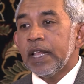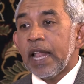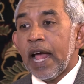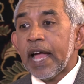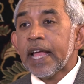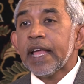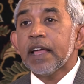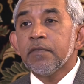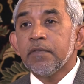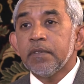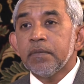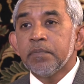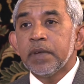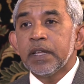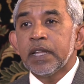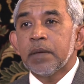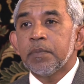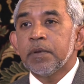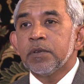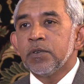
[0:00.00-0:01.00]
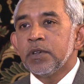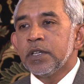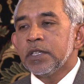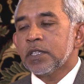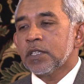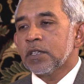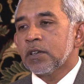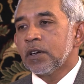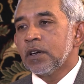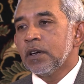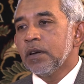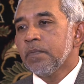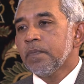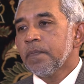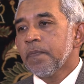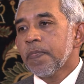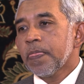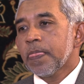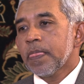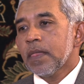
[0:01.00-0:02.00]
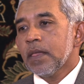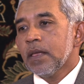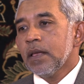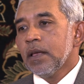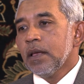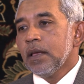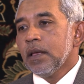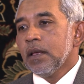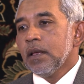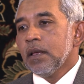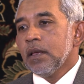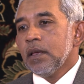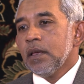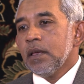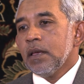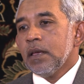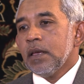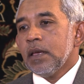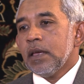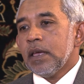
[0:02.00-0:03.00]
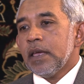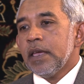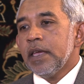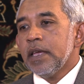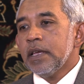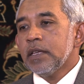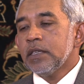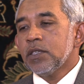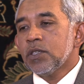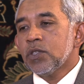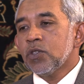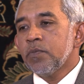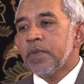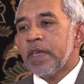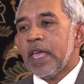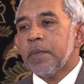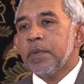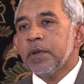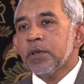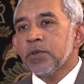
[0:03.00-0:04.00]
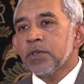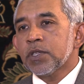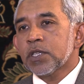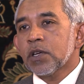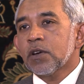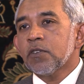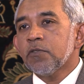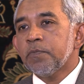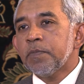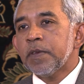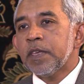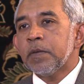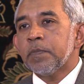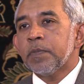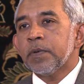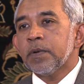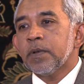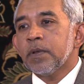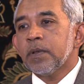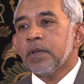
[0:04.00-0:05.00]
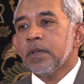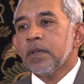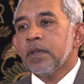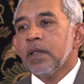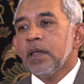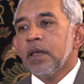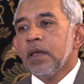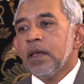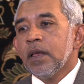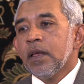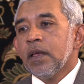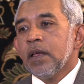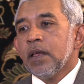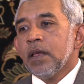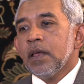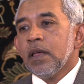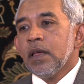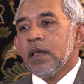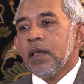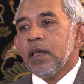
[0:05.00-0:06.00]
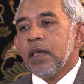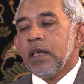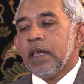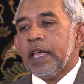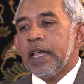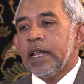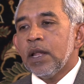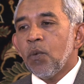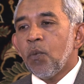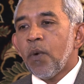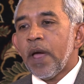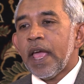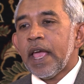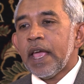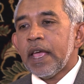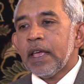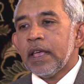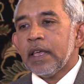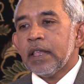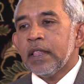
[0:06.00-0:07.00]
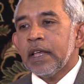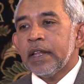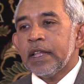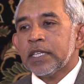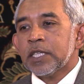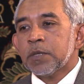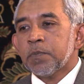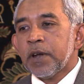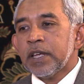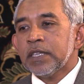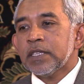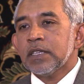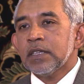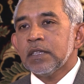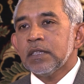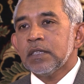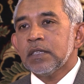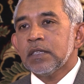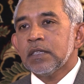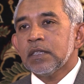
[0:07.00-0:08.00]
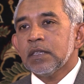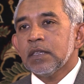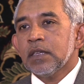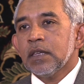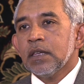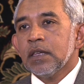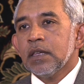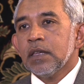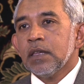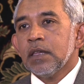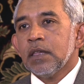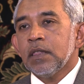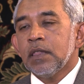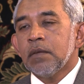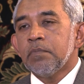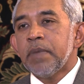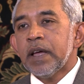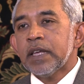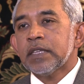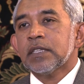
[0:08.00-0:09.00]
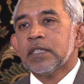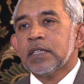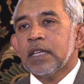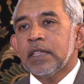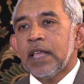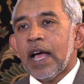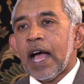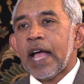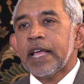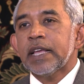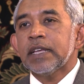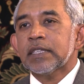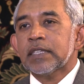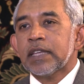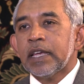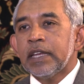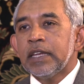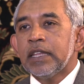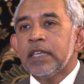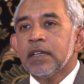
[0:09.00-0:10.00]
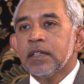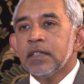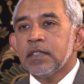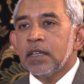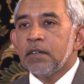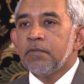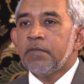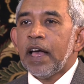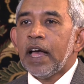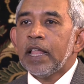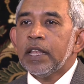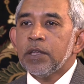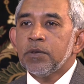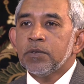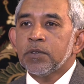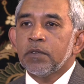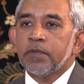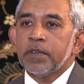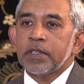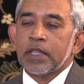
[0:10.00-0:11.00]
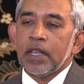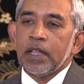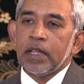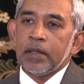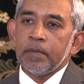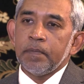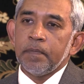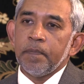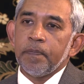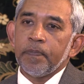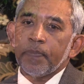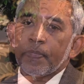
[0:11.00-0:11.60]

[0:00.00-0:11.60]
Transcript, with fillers: that I have been able to discern is to be able to serve people in a way that expresses the best and the highest ideals and values of Islam,